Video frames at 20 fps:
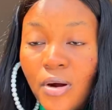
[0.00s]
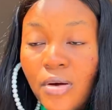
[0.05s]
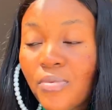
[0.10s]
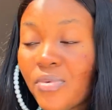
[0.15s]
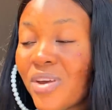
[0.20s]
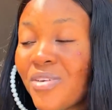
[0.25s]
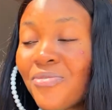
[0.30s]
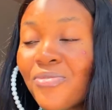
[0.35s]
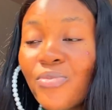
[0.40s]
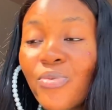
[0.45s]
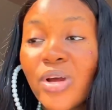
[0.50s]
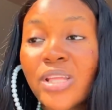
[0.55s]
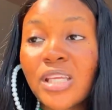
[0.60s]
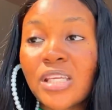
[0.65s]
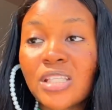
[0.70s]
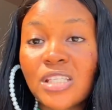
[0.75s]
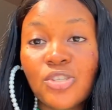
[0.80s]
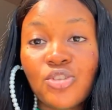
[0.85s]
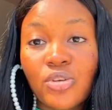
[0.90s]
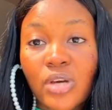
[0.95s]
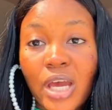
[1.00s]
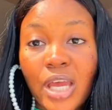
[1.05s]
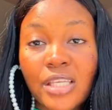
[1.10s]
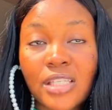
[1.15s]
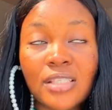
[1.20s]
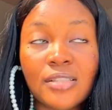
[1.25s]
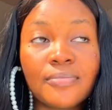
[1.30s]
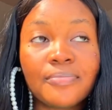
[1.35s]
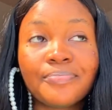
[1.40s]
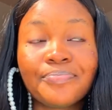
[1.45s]
even when they teach you
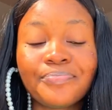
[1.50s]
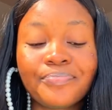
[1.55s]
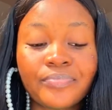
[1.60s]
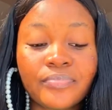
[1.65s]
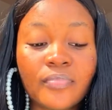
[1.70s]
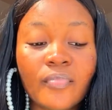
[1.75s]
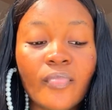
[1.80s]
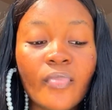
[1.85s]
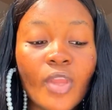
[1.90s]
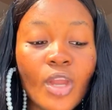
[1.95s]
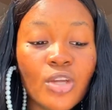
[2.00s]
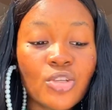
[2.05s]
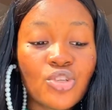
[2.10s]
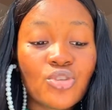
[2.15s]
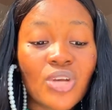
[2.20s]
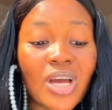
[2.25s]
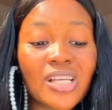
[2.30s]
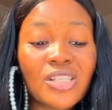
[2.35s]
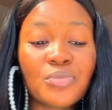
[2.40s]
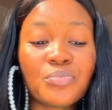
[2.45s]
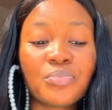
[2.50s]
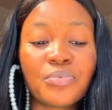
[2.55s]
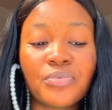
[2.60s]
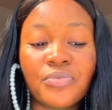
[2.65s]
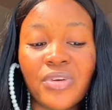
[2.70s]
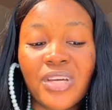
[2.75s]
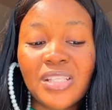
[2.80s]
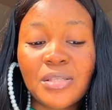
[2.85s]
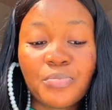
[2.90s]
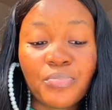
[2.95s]
hygiene, this you have to
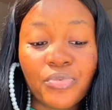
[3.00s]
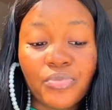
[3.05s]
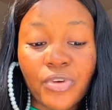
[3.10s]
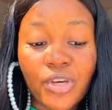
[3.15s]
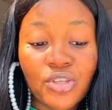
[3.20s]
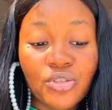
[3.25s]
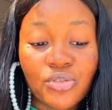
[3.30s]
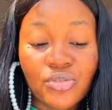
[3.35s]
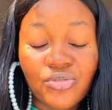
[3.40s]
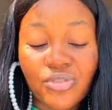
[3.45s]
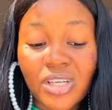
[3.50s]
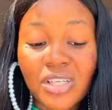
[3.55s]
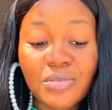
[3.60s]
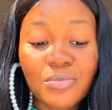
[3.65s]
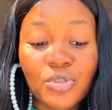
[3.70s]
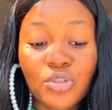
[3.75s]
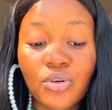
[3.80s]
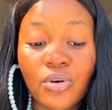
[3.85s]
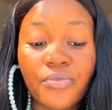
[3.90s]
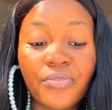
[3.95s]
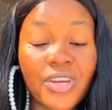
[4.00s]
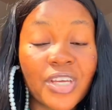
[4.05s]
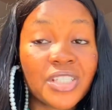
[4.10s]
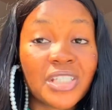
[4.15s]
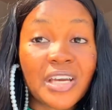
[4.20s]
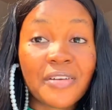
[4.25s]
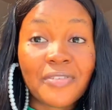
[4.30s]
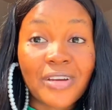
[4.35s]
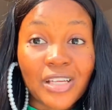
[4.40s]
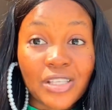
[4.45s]
prevent the transmission of
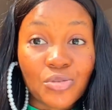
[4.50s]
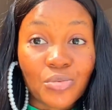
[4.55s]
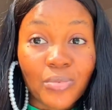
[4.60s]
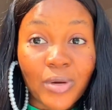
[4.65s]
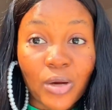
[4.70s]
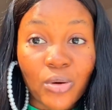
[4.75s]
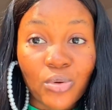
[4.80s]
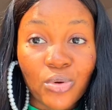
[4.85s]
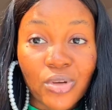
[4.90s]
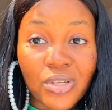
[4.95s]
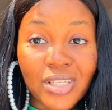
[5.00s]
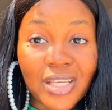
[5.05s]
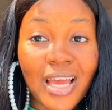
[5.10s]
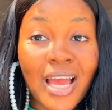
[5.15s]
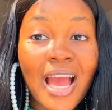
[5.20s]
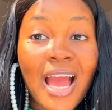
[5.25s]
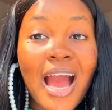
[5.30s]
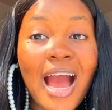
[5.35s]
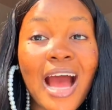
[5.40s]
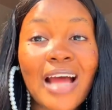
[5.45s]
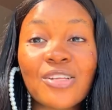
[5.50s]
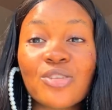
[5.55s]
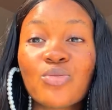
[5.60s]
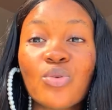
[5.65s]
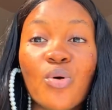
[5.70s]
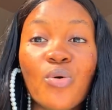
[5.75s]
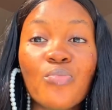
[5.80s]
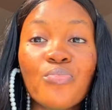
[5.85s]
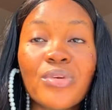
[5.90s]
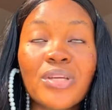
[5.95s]
HIV and tuberculosis. And this
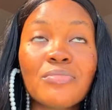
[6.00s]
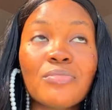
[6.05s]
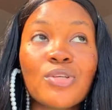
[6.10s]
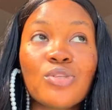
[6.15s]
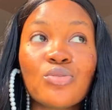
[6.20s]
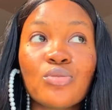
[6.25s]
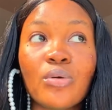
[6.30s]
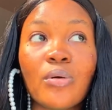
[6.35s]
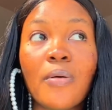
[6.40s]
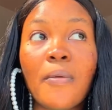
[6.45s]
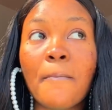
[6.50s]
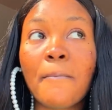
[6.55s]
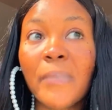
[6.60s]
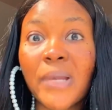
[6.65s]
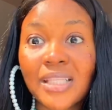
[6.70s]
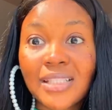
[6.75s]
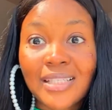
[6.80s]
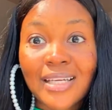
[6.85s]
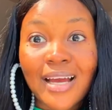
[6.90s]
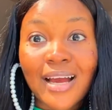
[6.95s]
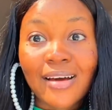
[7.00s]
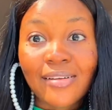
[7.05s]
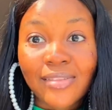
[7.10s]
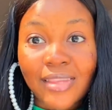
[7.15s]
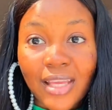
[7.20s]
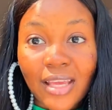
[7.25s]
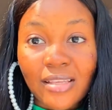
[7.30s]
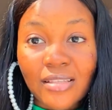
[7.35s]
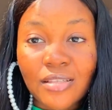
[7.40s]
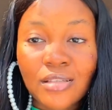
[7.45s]
one will bring me to medical
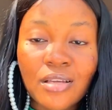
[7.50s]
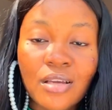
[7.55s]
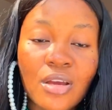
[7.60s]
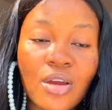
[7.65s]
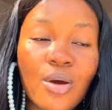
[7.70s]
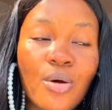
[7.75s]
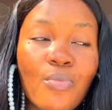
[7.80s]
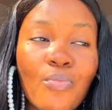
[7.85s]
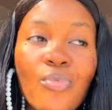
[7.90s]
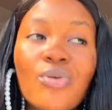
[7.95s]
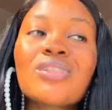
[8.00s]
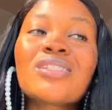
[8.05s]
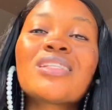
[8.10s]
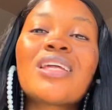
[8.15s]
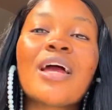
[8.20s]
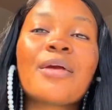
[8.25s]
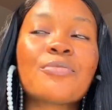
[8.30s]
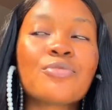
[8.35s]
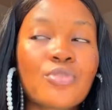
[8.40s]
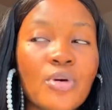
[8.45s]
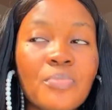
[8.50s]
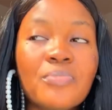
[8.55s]
test. Most times,